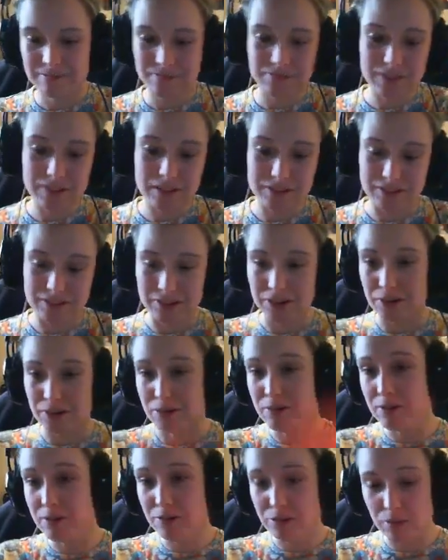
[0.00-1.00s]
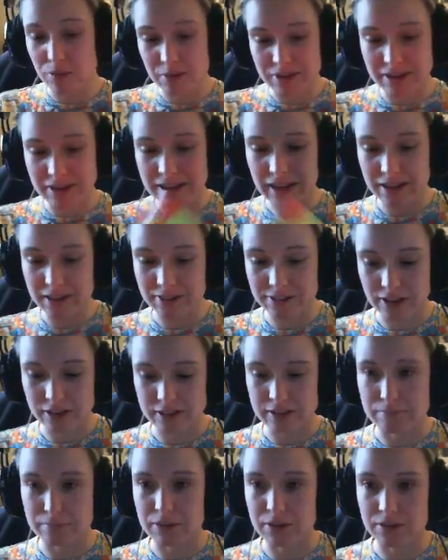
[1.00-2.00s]
So who knows what we're going to get inside
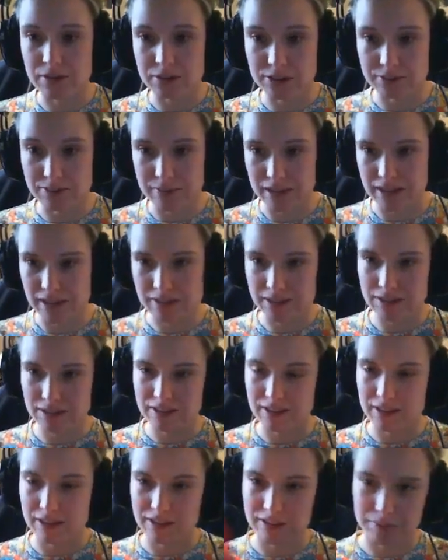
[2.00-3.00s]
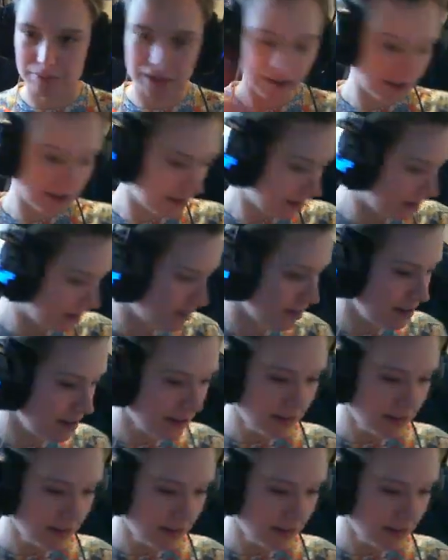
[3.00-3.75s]
the box, but yeah, there's the play guide.